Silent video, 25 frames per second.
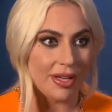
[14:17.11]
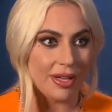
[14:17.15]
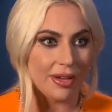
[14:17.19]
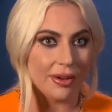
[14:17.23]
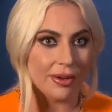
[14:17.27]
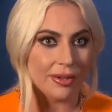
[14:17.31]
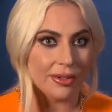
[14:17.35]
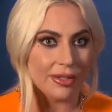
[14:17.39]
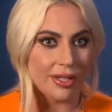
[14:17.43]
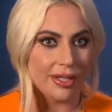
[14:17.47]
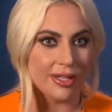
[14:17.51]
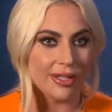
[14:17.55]

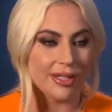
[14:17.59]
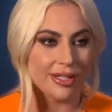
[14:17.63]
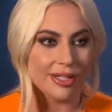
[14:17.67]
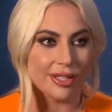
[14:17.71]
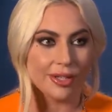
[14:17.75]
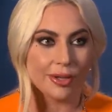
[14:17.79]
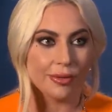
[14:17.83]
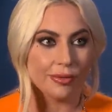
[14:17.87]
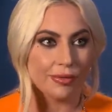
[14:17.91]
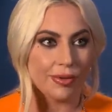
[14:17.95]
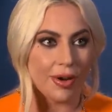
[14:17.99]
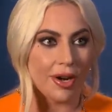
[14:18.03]
years and is a
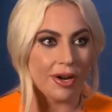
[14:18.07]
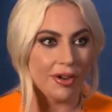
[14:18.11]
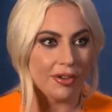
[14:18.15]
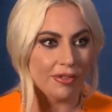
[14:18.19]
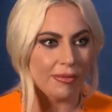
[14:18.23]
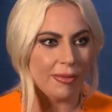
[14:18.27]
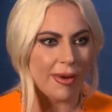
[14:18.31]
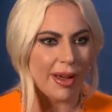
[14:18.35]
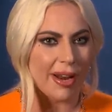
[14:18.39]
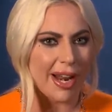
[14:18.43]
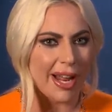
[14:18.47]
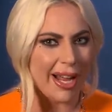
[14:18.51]
dear friend
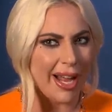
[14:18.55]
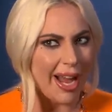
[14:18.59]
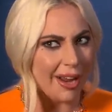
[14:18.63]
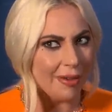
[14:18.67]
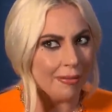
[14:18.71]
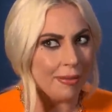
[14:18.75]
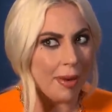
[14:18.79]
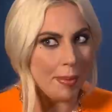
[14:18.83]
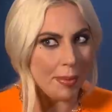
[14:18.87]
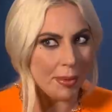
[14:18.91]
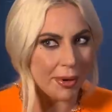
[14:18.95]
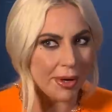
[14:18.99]
of mine. Like I
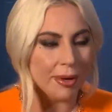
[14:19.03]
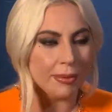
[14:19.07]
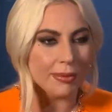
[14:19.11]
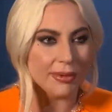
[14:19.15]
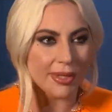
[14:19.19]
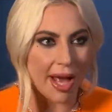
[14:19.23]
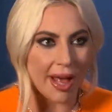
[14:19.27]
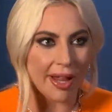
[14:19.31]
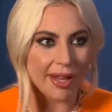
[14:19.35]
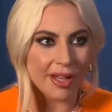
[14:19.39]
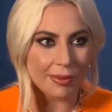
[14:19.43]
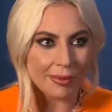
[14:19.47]
remember him
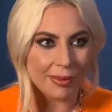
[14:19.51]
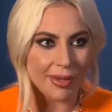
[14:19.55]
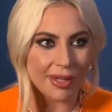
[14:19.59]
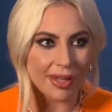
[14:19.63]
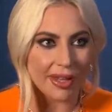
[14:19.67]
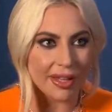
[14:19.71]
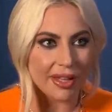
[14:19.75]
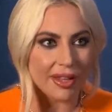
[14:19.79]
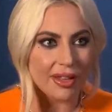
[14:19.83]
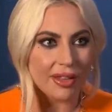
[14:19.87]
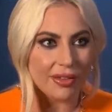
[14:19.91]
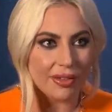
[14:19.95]
telling me
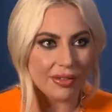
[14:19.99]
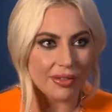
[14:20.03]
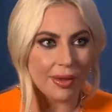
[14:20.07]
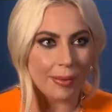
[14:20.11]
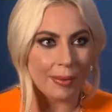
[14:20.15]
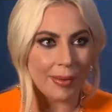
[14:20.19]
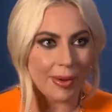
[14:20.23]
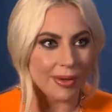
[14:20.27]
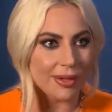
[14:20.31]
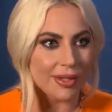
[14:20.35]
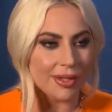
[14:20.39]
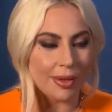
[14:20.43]
like
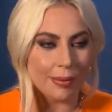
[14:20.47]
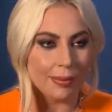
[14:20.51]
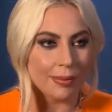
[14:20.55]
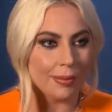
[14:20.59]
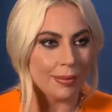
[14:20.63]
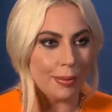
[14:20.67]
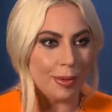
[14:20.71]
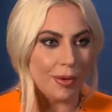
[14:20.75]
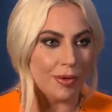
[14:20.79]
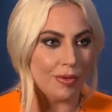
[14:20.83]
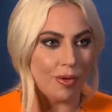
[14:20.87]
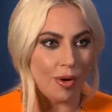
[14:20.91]
about some
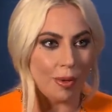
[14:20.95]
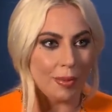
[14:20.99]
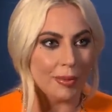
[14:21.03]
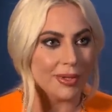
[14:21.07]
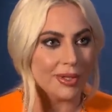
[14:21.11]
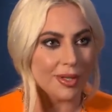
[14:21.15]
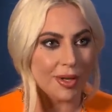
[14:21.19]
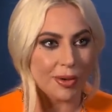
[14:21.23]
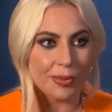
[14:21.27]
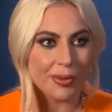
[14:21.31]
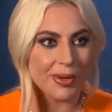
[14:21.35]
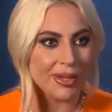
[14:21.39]

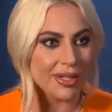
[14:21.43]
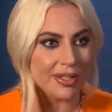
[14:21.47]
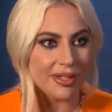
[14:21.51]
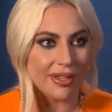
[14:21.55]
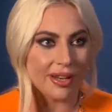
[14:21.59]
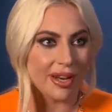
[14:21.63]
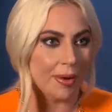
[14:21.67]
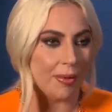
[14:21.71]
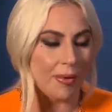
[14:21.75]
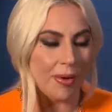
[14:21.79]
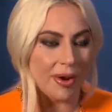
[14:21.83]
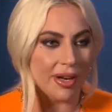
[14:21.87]
performance art piece
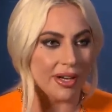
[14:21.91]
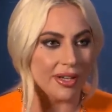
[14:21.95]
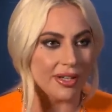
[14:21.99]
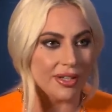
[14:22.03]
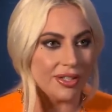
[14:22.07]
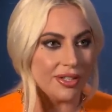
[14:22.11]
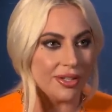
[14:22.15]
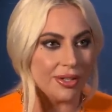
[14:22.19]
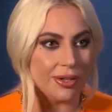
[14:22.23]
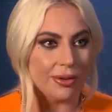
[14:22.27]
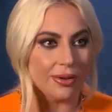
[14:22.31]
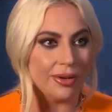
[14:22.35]
that I wanted to
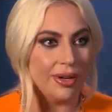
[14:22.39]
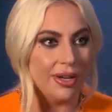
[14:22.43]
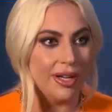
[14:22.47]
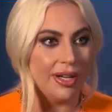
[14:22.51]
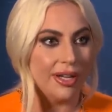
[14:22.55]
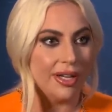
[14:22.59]
do.